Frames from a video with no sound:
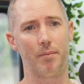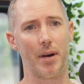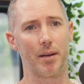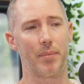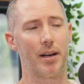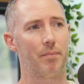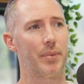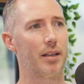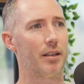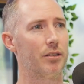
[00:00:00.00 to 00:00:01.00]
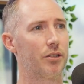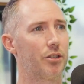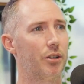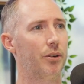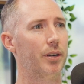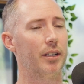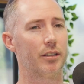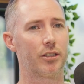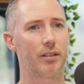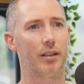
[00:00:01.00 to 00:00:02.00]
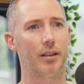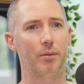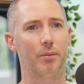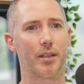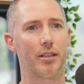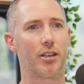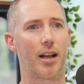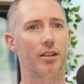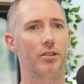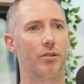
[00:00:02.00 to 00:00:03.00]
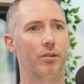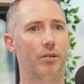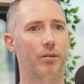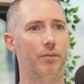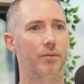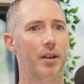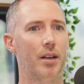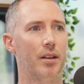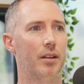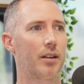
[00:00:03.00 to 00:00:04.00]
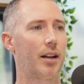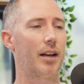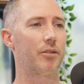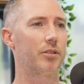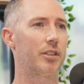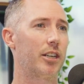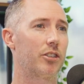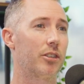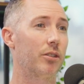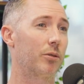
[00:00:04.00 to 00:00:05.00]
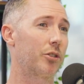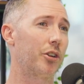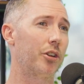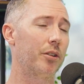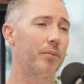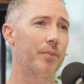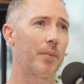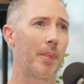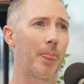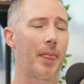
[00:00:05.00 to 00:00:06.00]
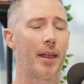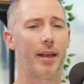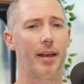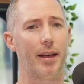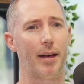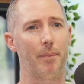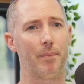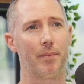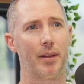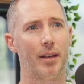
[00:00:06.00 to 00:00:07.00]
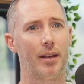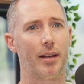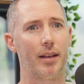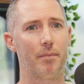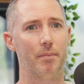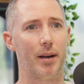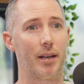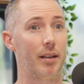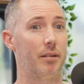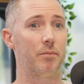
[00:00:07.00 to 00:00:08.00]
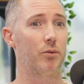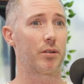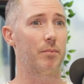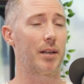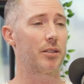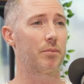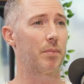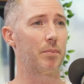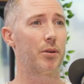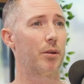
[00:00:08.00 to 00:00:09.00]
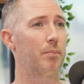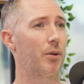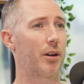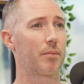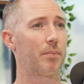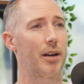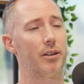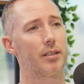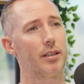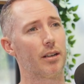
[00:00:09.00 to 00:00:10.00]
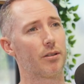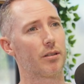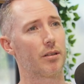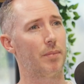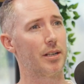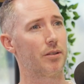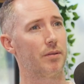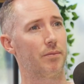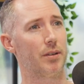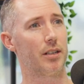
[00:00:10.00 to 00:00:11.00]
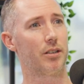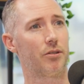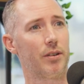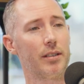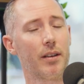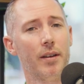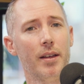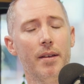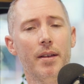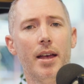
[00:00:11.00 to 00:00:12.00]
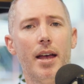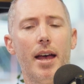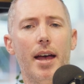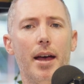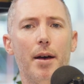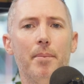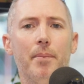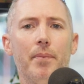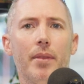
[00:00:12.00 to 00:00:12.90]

It might be an insurer with a challenge of client retention or churn. It also might just be pure product parity across a bunch of different industries. And